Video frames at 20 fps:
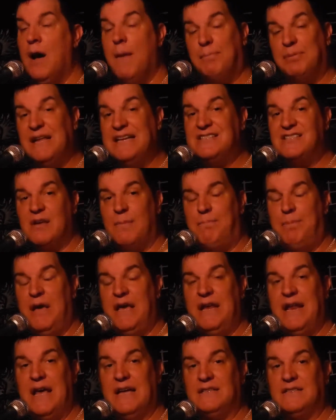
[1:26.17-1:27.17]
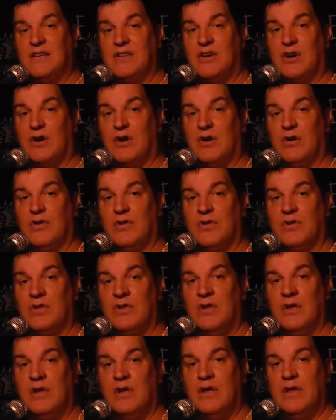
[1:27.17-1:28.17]
Place a pinhead to the earth.
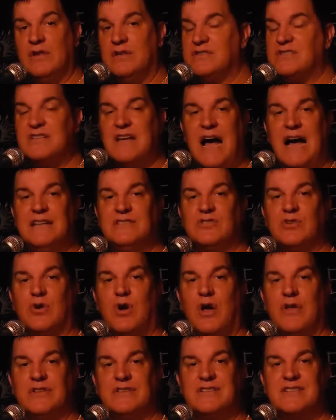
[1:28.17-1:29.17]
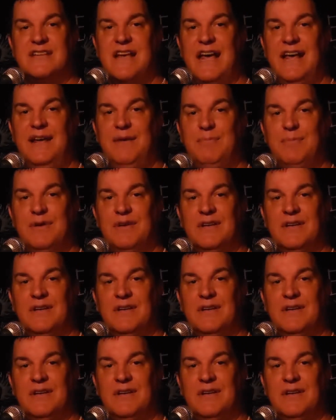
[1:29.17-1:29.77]
The signs are all the same.